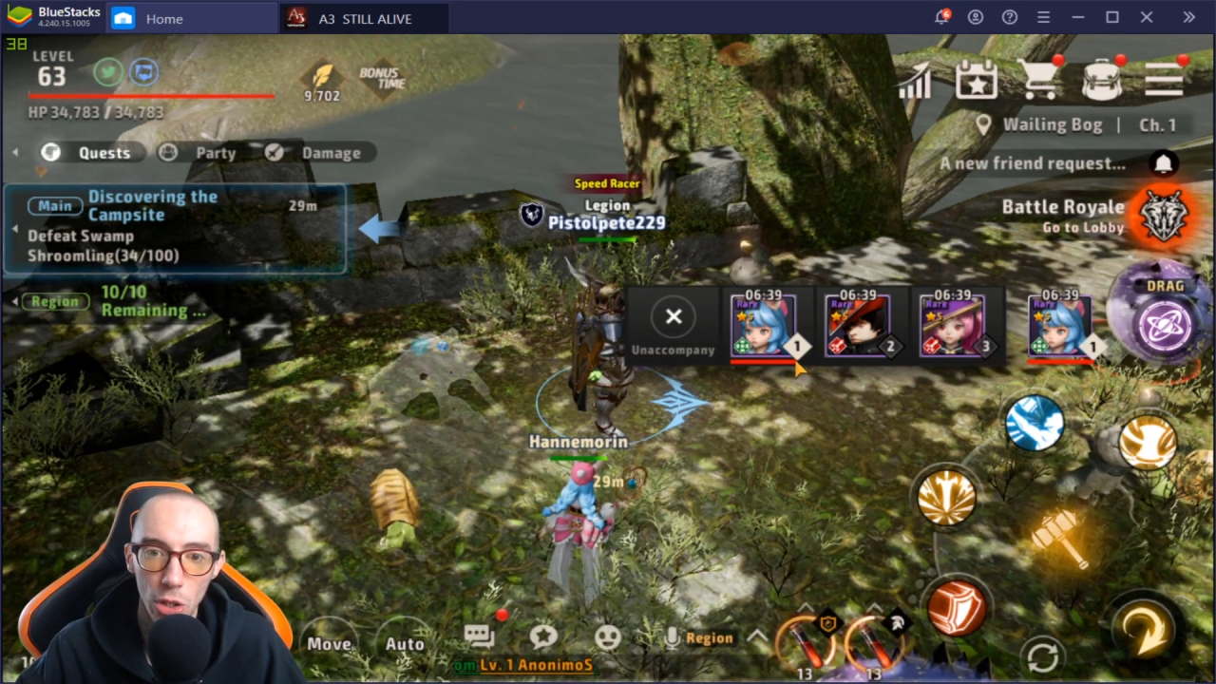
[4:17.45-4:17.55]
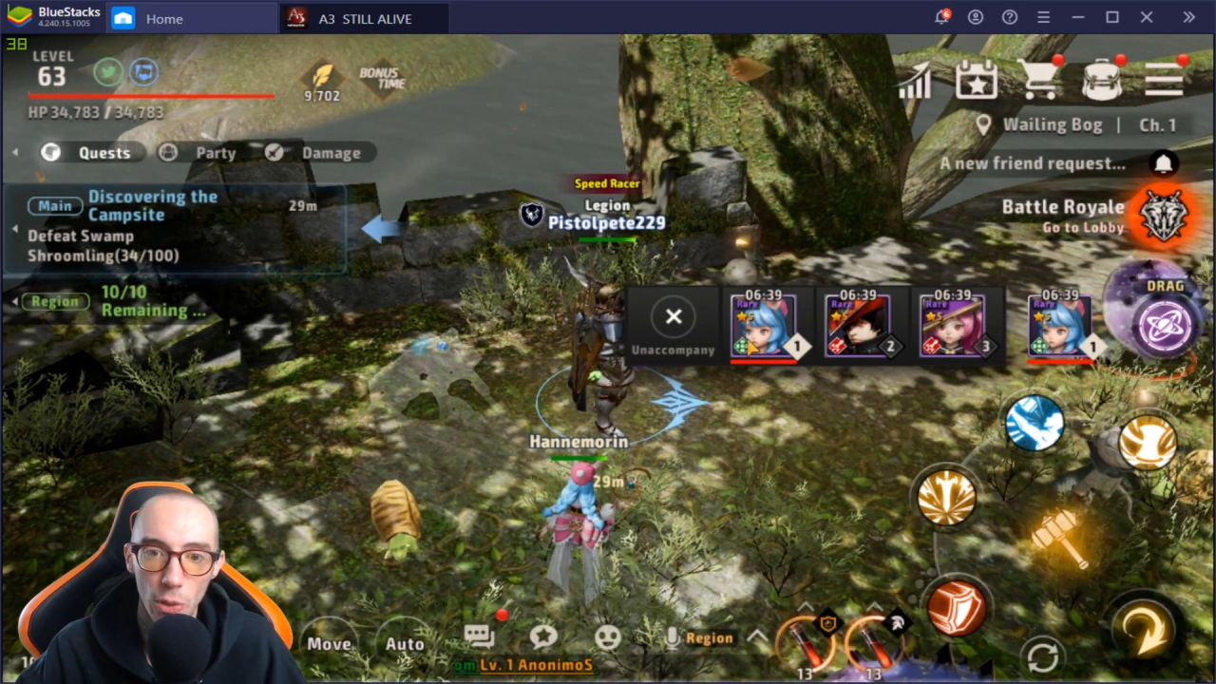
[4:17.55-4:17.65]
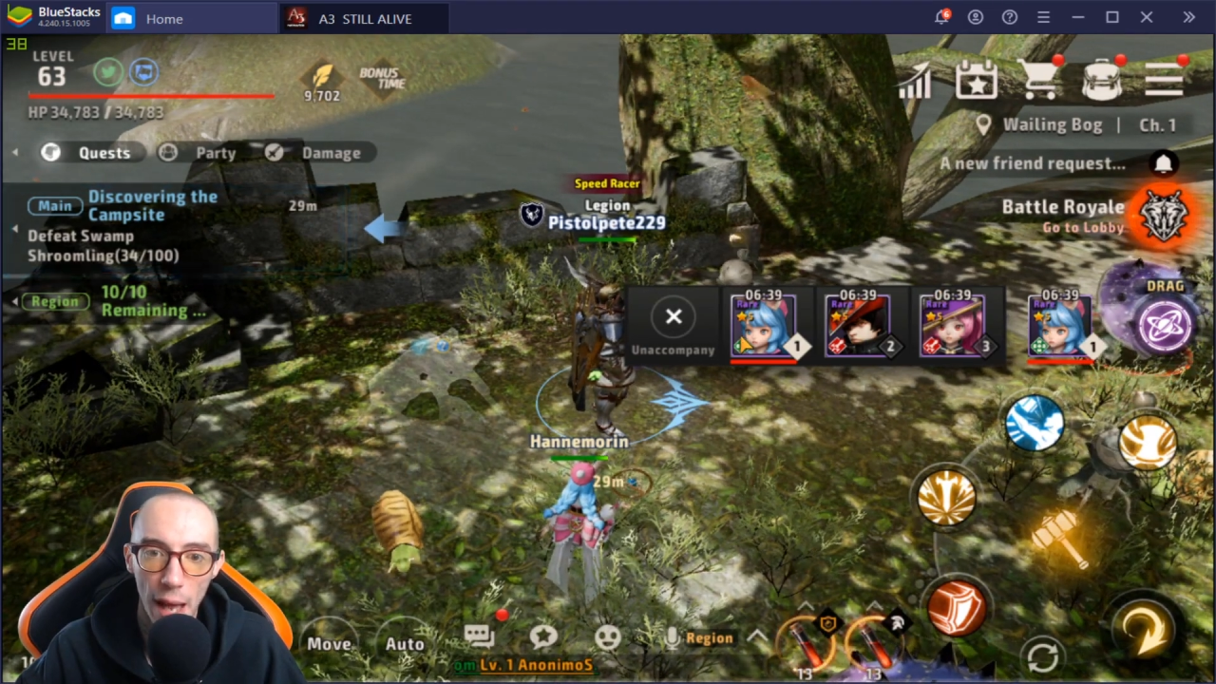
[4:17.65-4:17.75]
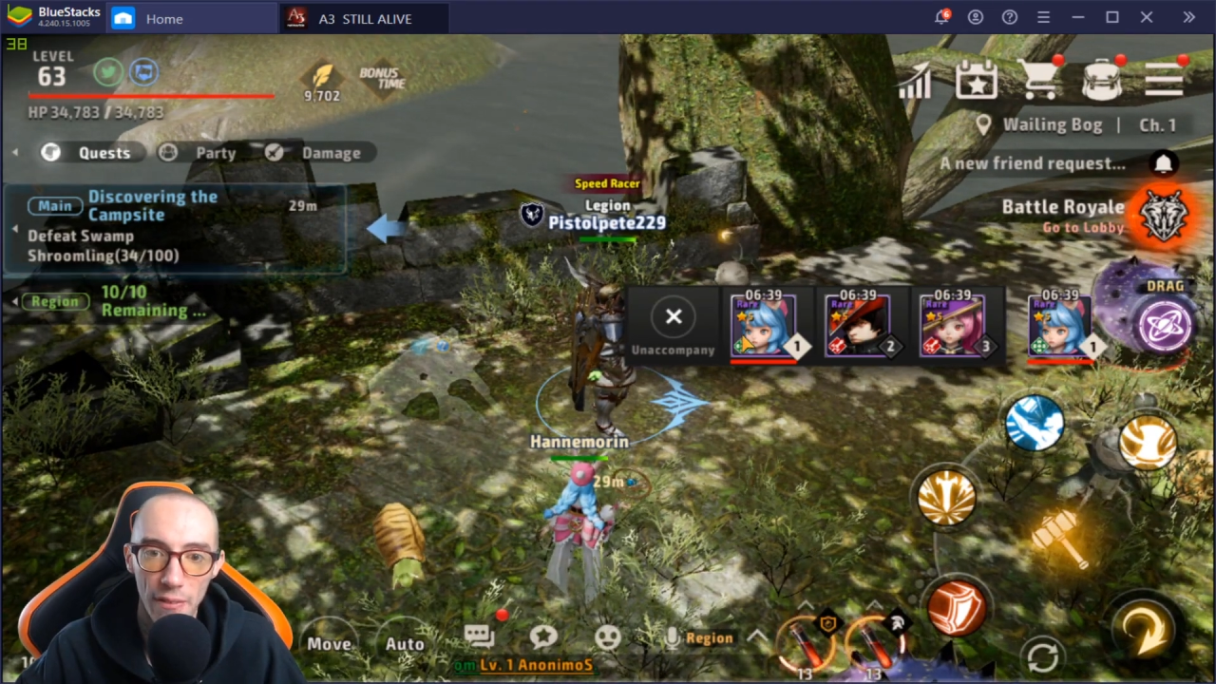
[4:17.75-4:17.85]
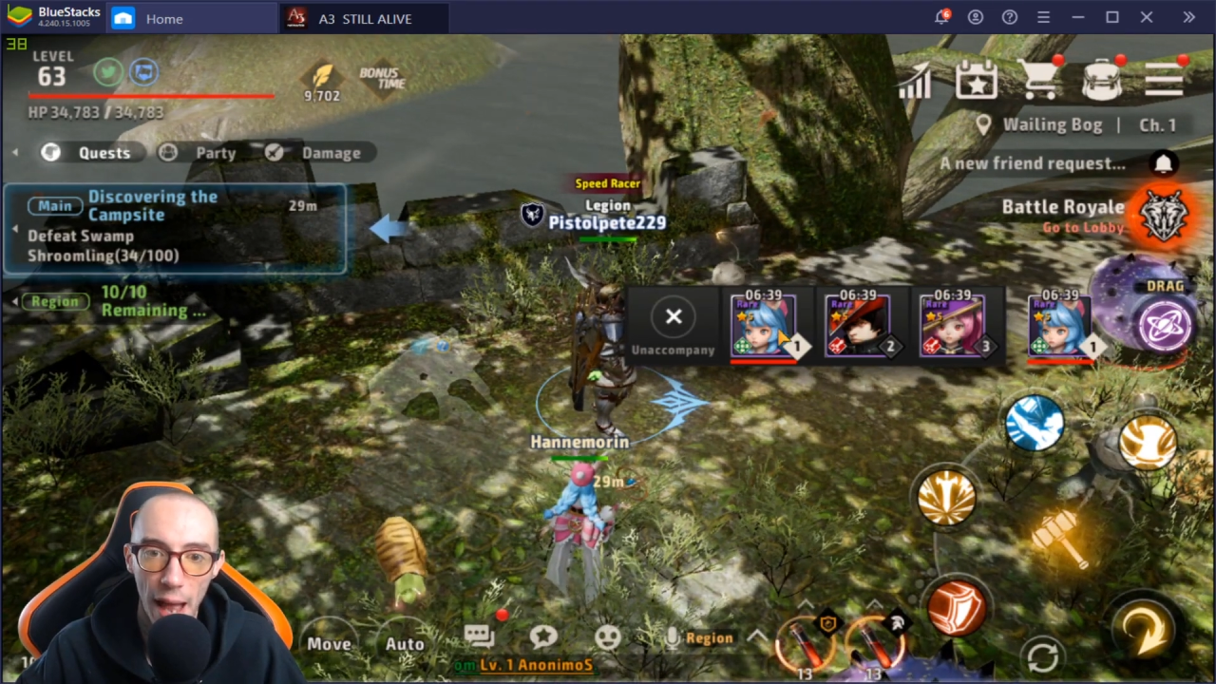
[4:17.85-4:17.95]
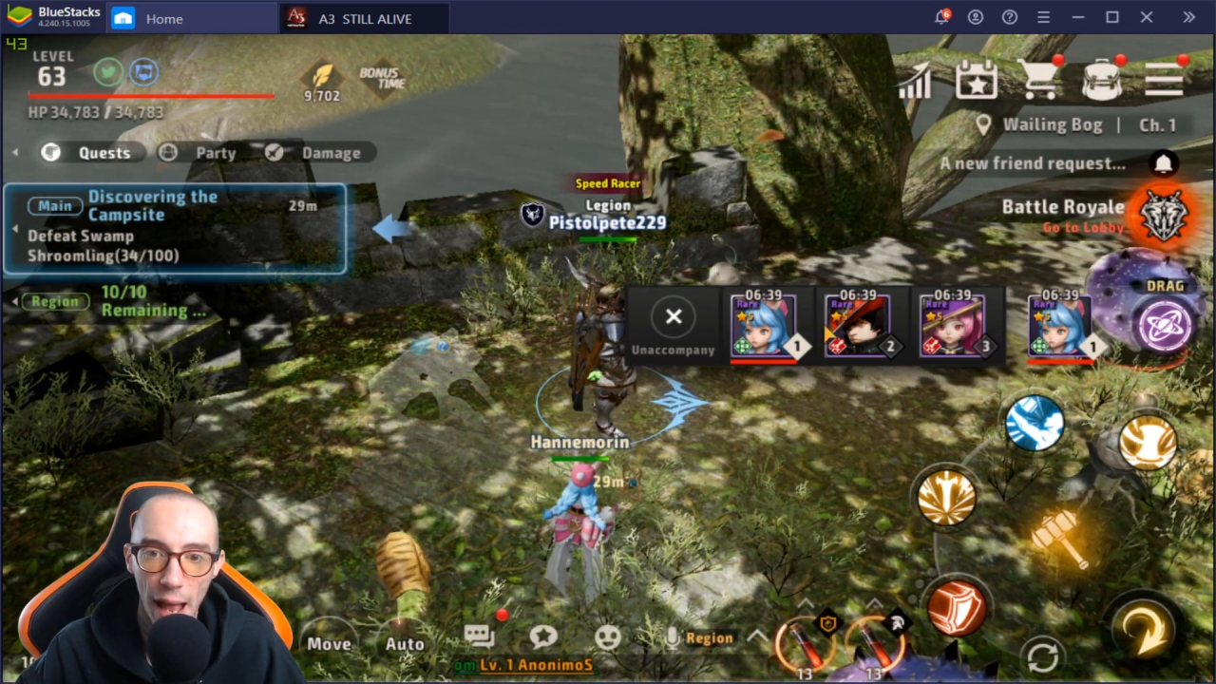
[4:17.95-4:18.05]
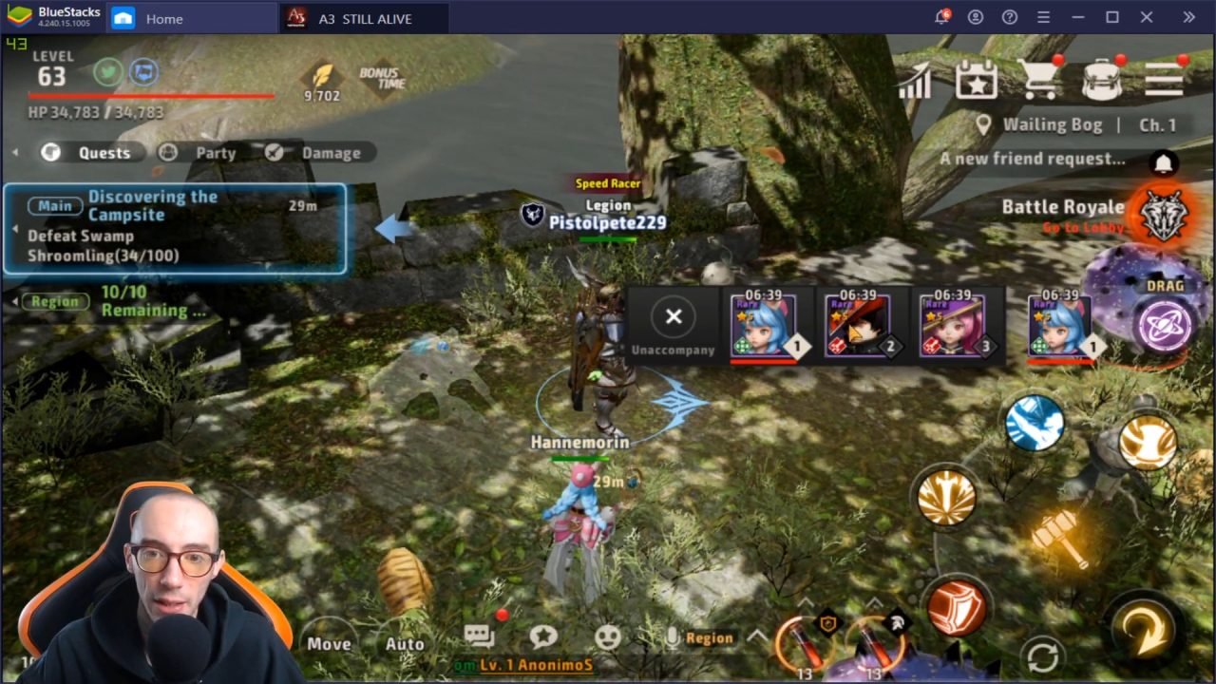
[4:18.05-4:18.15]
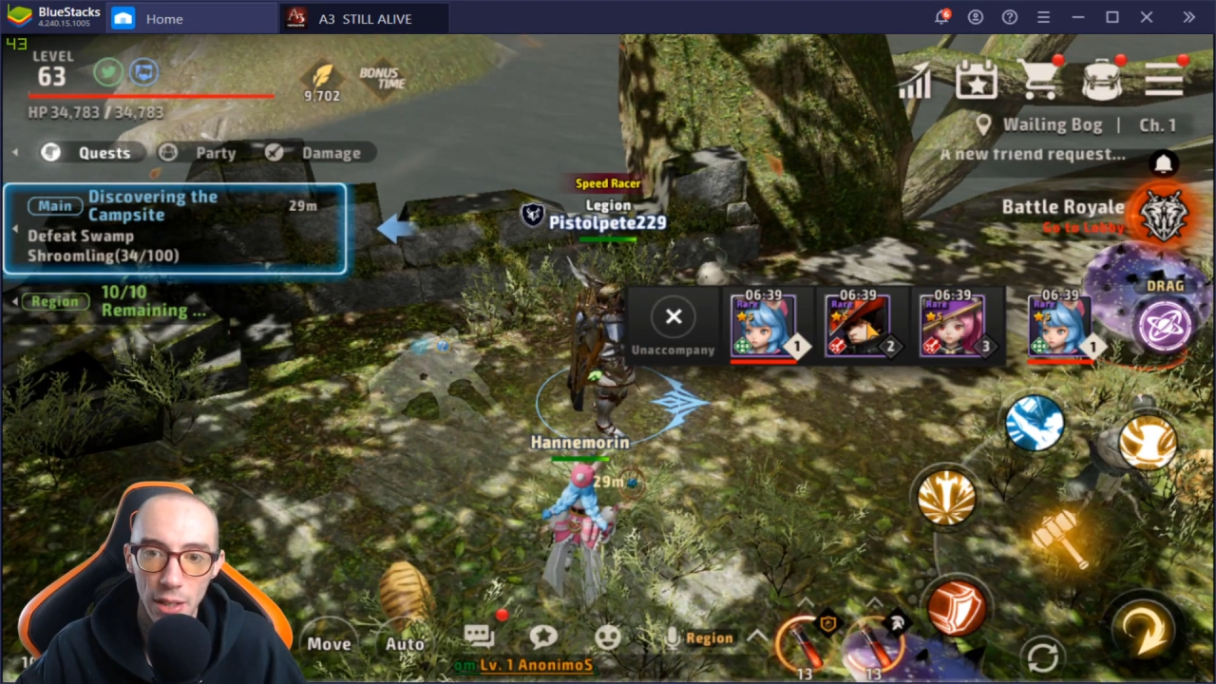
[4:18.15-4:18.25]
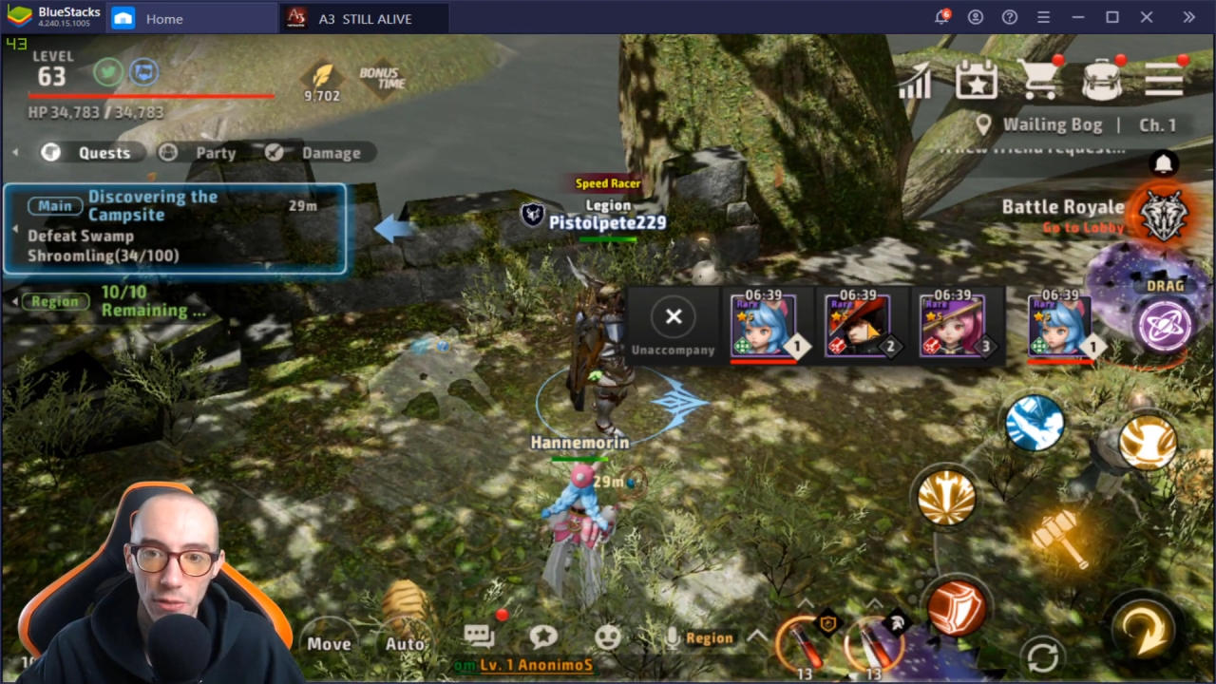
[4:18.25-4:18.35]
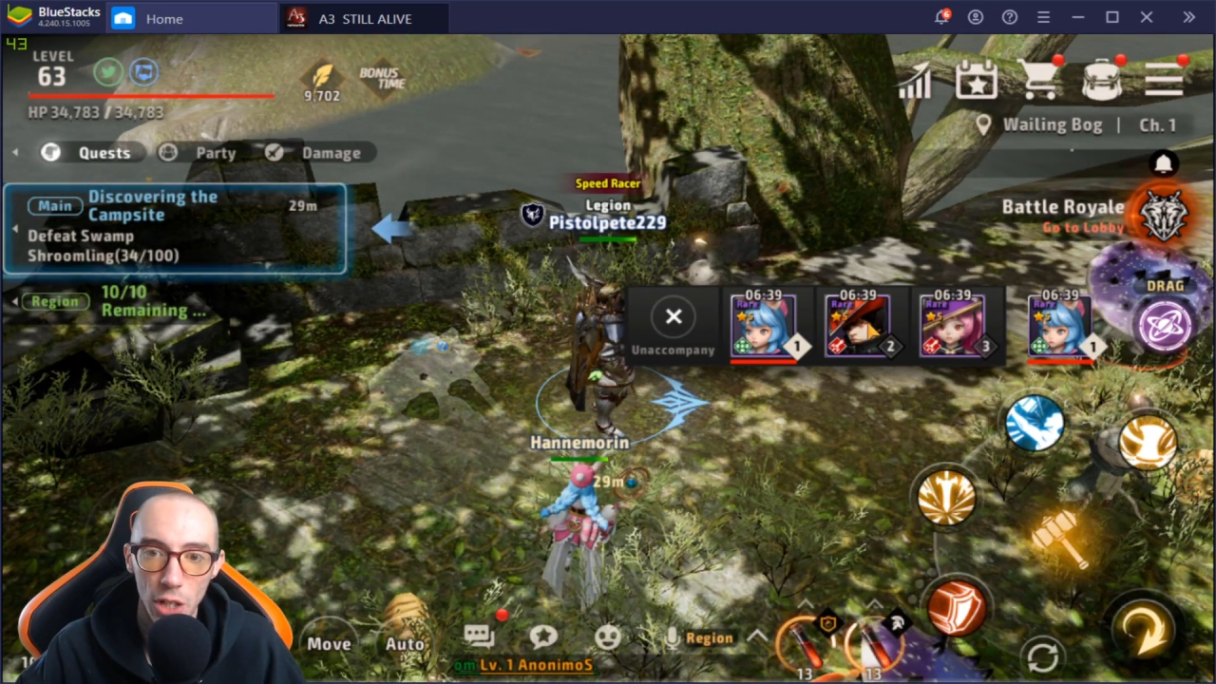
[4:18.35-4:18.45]
you have
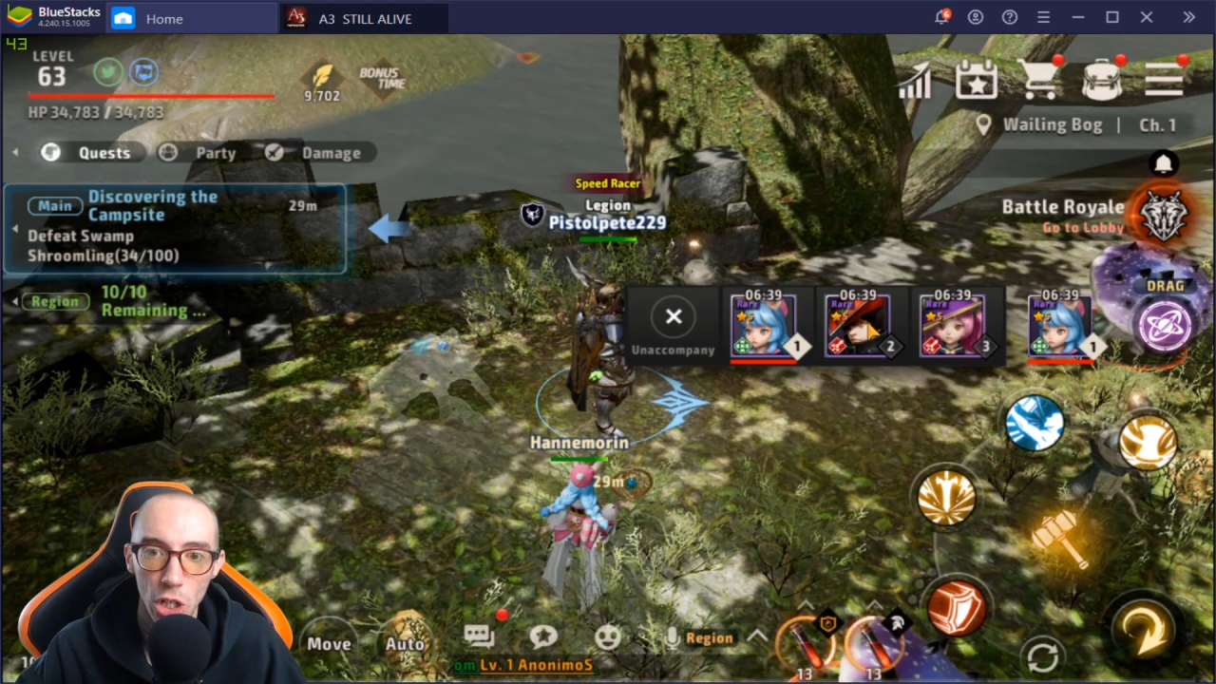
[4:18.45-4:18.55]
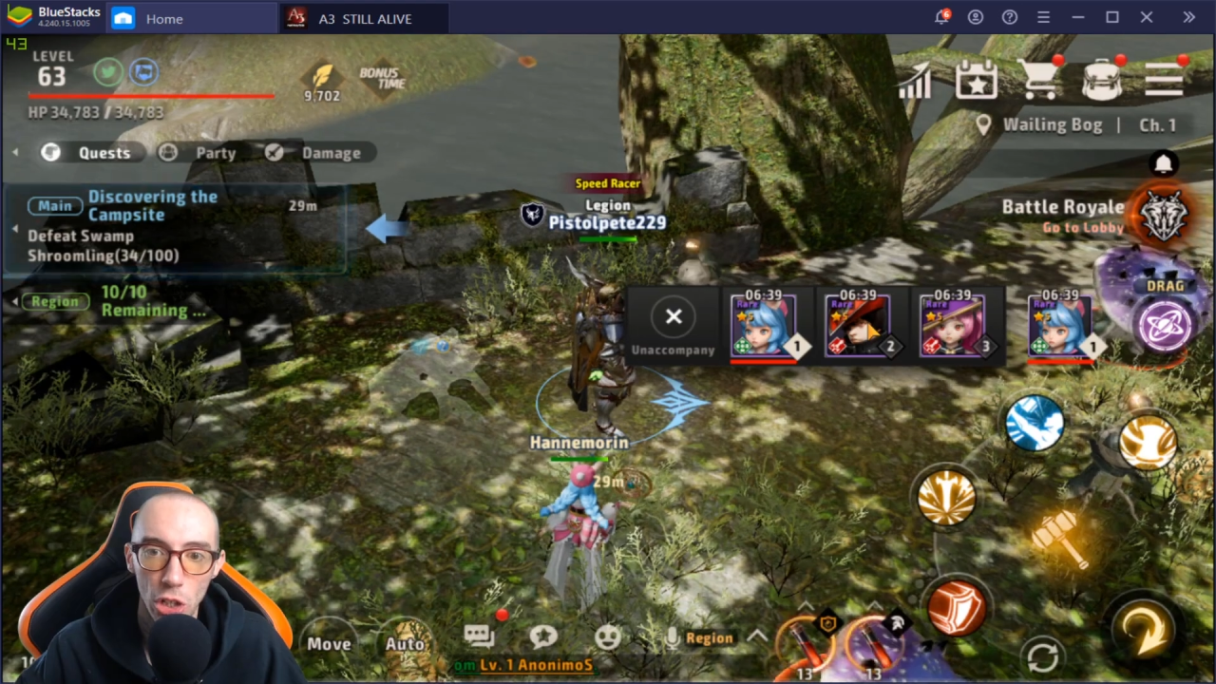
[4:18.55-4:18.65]
active,